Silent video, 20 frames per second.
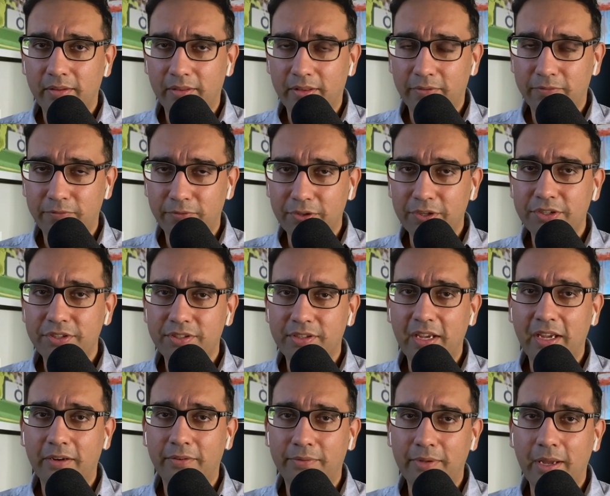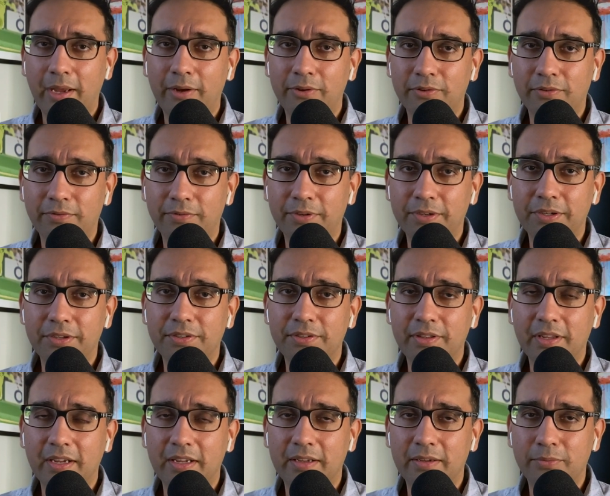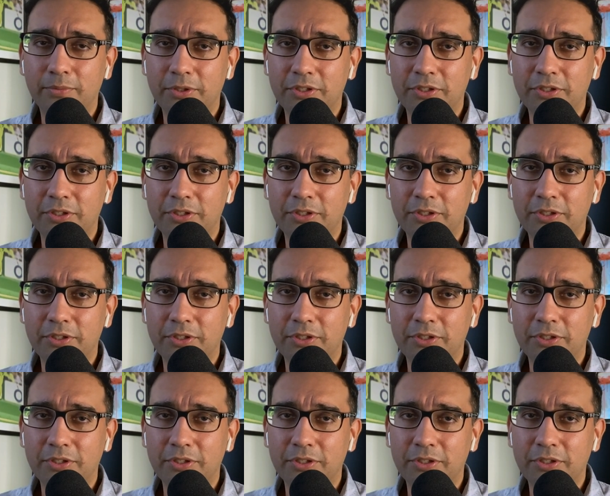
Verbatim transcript: the first side of the house first, uh,